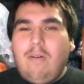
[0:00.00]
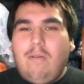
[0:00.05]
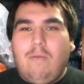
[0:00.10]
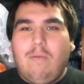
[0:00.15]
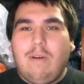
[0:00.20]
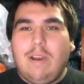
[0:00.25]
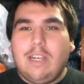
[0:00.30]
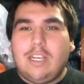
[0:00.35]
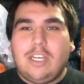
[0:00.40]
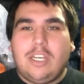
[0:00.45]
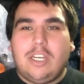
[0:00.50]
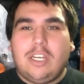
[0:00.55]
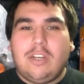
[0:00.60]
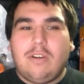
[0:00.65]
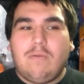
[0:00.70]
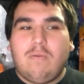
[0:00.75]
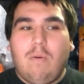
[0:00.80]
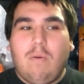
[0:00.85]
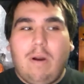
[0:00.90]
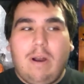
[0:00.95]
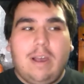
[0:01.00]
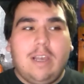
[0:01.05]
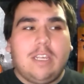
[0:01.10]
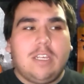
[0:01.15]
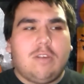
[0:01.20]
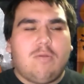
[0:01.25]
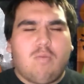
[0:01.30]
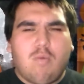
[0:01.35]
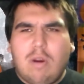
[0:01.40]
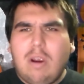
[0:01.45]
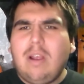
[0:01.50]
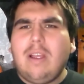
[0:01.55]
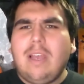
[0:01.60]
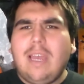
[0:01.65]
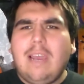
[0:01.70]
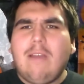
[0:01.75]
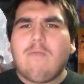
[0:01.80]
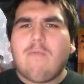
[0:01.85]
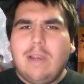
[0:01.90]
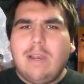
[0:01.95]
which was
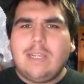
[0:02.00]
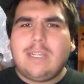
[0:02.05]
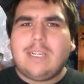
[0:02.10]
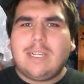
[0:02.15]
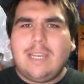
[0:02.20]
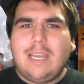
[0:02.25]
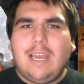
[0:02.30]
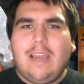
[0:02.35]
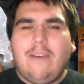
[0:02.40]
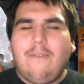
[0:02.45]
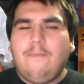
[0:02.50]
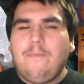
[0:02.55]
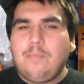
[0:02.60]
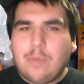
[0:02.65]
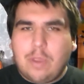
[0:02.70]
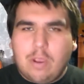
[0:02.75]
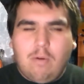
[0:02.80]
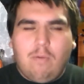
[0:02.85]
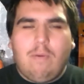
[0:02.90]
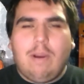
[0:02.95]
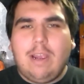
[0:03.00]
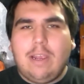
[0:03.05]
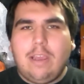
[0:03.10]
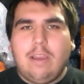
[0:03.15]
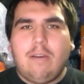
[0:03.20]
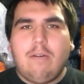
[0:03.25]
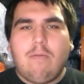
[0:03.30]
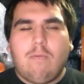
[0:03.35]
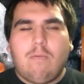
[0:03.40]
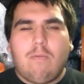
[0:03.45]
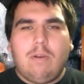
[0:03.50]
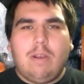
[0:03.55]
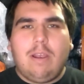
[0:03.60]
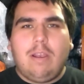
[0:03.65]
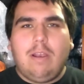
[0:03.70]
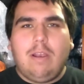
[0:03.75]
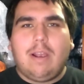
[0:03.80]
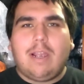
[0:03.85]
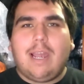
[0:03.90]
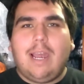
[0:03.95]
really risky when you really
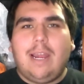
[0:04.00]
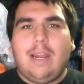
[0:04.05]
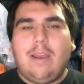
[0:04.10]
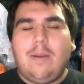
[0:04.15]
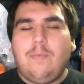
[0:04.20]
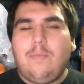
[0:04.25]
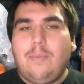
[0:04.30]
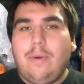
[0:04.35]
look at it.